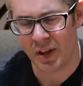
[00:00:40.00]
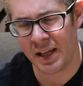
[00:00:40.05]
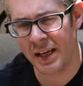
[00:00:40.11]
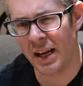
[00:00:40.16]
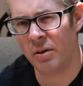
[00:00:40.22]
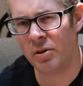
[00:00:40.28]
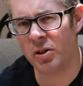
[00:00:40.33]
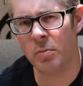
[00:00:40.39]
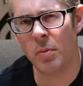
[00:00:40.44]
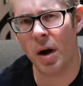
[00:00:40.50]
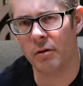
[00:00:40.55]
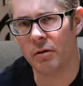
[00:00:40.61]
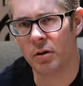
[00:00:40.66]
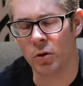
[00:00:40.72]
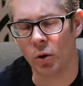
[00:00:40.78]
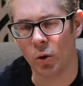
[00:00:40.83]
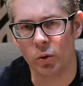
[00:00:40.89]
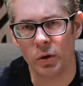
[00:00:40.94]
Now, as you might
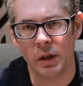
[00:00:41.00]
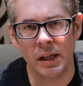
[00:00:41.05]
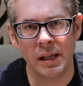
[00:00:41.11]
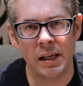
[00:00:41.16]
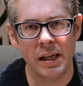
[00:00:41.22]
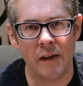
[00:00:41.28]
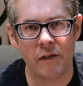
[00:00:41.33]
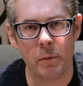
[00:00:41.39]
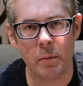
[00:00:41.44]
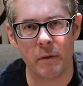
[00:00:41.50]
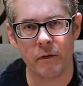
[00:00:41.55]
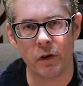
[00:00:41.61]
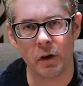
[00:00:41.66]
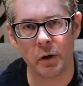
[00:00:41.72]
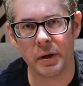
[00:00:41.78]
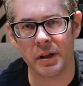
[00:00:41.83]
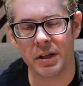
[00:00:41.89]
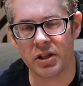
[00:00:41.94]
recall, if you've been
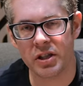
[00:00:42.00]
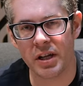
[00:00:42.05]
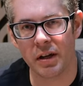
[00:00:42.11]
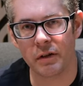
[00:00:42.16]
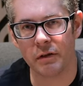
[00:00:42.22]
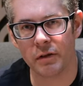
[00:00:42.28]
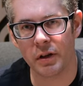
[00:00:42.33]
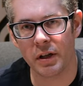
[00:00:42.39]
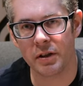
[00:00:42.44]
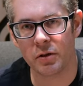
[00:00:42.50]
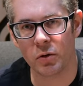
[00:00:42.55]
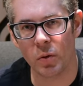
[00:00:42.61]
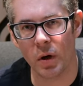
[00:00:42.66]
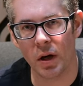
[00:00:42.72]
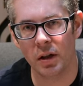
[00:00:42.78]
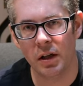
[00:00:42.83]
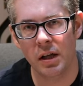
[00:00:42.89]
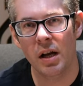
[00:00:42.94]
following this channel for a little
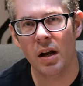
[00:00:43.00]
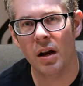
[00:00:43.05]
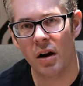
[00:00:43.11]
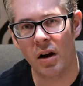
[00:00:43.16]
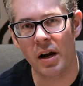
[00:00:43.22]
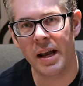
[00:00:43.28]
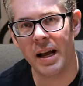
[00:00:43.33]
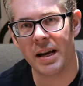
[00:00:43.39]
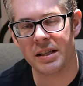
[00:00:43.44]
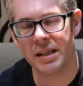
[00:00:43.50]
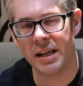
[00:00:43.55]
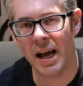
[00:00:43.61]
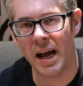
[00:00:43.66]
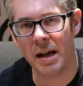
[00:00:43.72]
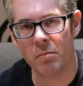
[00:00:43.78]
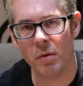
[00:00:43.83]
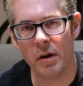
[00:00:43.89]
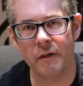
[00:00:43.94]
while, I actually
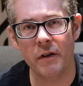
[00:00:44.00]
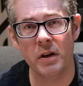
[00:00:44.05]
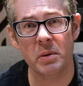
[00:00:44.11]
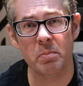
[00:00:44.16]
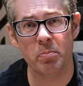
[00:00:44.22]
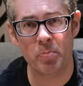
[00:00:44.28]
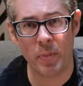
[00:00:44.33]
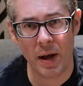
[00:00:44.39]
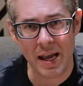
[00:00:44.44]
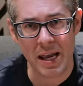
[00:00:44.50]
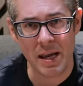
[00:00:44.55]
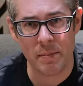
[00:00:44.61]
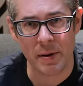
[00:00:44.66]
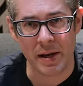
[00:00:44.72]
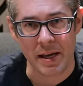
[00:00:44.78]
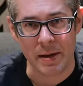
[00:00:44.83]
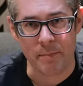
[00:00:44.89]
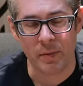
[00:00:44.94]
had my first
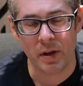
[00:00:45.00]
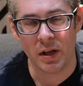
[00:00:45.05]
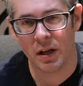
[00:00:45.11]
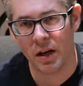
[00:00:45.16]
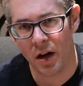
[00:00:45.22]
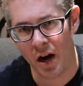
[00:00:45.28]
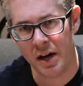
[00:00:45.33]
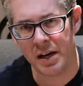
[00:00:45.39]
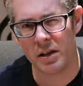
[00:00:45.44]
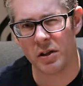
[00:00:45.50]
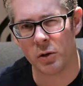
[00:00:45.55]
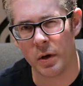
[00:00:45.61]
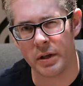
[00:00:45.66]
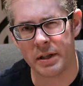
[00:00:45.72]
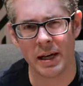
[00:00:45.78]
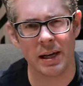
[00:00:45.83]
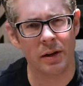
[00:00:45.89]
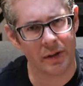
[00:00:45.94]
baby. I didn't
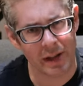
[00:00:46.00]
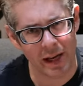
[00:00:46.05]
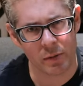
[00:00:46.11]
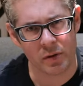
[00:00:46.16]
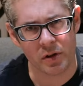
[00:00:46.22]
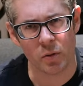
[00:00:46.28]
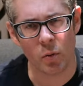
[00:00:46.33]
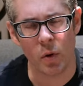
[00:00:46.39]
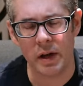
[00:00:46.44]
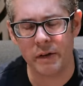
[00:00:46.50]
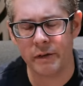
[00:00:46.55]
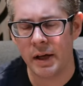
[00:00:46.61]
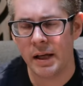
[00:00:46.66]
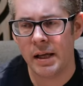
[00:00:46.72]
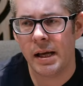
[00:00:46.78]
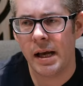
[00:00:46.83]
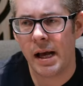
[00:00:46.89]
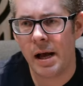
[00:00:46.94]
squeeze it out, that was the wife.
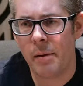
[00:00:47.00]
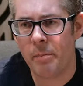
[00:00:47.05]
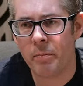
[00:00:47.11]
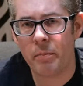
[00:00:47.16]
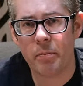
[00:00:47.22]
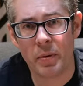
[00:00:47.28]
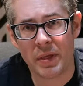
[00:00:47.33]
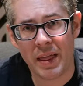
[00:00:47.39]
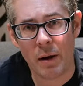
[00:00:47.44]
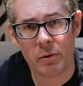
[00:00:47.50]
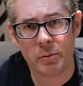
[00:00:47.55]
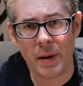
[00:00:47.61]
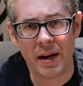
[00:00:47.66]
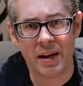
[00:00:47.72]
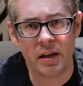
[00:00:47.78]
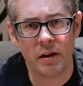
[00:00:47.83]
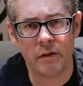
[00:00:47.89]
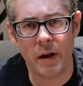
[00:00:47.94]
But that was
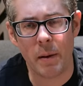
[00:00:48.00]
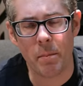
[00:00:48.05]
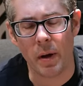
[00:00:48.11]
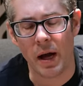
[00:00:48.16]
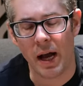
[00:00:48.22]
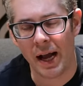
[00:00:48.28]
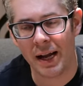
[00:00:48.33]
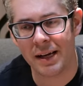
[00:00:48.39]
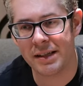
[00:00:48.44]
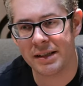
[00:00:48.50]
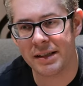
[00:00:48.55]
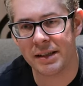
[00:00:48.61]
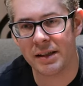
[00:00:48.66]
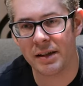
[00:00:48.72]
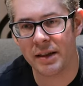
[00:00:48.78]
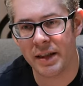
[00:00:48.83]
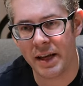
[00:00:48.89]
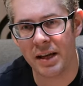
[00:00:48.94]
back in November, and
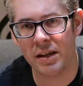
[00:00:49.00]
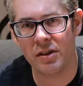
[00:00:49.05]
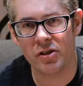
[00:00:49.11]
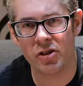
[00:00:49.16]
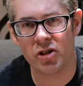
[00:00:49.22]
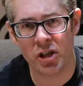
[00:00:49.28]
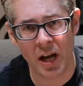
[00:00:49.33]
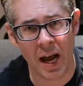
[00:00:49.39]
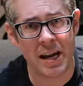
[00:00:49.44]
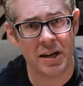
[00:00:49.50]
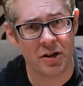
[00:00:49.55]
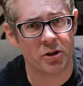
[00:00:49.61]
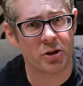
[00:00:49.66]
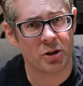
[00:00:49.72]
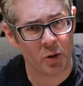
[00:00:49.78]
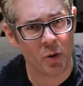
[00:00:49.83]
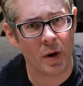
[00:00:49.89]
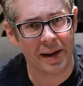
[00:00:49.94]
things
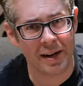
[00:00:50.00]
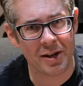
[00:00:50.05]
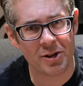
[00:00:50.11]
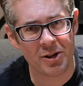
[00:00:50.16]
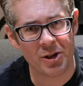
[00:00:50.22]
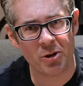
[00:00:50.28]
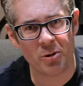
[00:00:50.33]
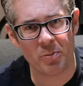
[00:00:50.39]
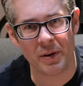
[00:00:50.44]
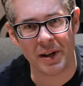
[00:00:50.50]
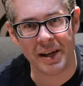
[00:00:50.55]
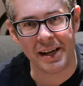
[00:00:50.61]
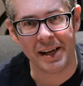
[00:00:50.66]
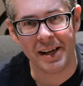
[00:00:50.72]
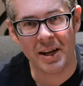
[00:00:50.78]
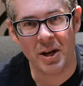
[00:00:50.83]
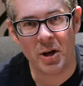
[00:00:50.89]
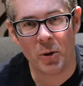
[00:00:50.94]
changed quite
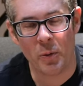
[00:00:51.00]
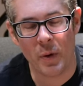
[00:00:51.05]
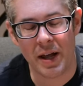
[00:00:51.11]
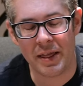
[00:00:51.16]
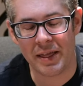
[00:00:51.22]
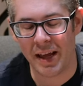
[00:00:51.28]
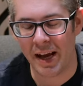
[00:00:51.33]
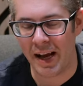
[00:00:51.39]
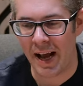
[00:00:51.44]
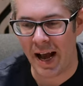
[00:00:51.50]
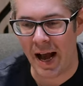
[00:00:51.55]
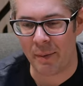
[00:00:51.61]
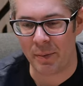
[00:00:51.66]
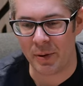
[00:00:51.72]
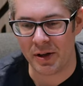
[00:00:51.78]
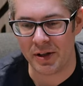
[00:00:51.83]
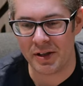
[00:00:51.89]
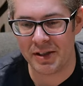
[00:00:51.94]
considerably when that
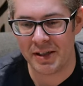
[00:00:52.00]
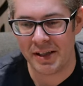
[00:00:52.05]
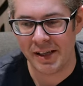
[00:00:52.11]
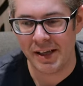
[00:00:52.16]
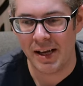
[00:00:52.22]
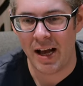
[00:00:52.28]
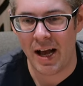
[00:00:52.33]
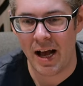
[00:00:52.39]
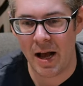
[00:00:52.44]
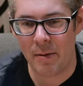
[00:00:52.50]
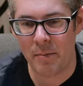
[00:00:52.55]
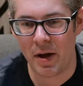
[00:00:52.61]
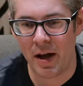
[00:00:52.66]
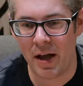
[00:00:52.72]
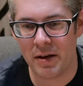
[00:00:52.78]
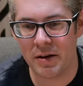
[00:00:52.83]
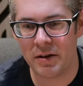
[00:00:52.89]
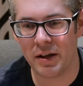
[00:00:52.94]
happened.
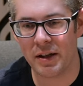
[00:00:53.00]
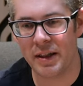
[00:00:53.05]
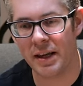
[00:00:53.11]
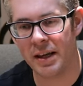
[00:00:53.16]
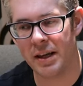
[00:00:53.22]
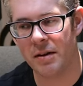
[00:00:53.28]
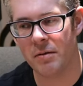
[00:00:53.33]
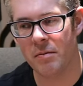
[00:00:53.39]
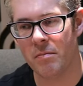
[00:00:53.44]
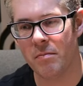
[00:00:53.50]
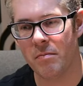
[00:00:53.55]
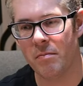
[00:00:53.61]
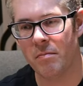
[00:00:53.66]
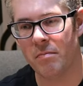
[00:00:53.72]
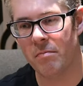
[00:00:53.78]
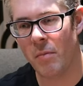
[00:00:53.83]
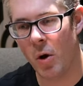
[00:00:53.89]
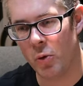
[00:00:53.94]
And I think
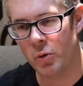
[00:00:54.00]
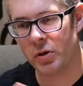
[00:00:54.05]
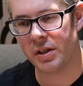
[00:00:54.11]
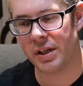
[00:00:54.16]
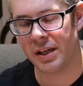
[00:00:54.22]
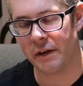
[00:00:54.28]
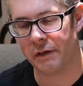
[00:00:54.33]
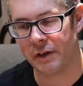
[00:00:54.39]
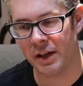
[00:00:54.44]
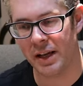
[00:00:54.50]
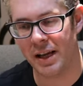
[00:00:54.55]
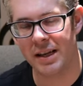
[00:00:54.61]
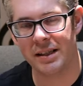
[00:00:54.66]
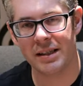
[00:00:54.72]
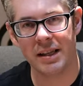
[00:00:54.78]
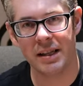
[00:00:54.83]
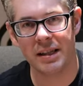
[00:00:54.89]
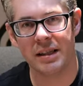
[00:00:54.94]
most significantly
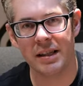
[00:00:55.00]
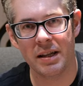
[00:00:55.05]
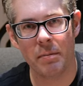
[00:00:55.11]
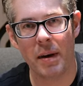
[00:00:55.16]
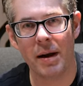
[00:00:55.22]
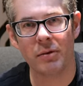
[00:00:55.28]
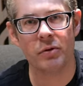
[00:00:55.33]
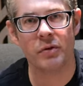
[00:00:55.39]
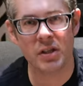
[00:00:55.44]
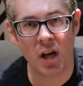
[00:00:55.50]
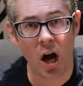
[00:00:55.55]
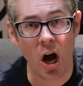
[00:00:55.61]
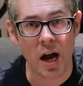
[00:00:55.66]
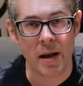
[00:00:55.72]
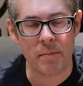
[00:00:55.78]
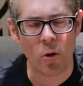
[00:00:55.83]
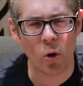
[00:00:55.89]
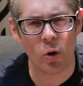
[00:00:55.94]
is the amount of
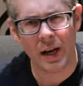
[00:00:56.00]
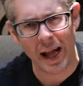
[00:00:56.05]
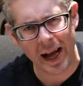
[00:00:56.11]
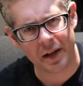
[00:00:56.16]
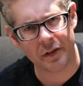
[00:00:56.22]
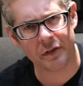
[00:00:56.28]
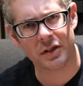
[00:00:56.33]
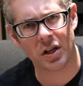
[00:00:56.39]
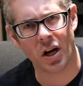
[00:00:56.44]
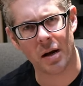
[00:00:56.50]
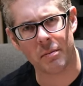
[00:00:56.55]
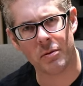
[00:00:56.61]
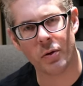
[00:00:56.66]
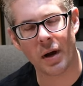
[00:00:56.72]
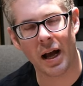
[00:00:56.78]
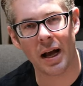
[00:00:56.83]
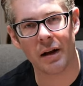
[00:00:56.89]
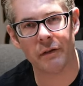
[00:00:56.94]
time or lack of time
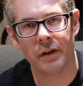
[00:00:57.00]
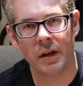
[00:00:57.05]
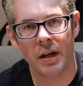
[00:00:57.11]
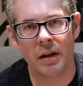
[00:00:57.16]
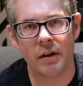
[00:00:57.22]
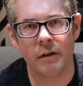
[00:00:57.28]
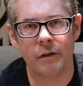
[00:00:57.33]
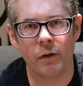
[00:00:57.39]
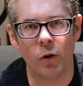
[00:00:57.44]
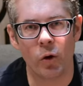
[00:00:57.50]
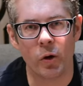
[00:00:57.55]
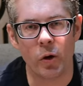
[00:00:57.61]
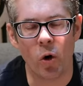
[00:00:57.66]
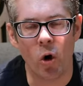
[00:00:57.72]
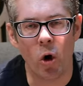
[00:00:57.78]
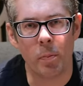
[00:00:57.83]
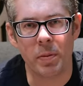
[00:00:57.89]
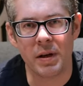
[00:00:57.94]
you have for
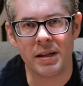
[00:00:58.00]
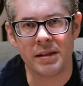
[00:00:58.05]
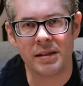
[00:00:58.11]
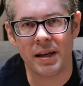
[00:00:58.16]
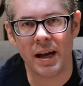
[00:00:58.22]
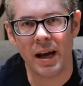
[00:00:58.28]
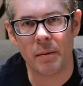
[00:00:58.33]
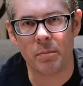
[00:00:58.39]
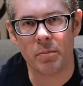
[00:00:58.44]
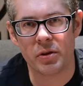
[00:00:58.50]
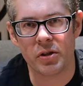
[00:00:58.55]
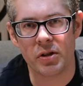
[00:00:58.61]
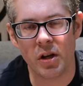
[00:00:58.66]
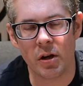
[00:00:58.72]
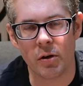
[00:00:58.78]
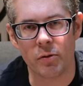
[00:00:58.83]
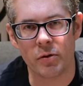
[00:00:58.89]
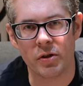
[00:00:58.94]
your hobbies and
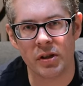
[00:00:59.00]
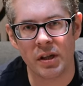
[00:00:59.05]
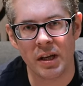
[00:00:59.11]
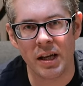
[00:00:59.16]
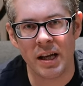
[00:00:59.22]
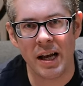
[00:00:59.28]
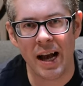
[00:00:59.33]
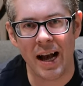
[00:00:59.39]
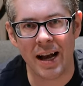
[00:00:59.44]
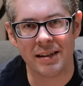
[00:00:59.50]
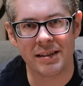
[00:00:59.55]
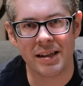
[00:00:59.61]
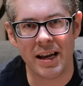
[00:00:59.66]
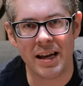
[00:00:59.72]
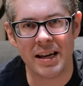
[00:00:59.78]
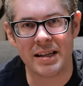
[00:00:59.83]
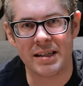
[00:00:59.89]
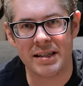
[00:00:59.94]
pursuits as a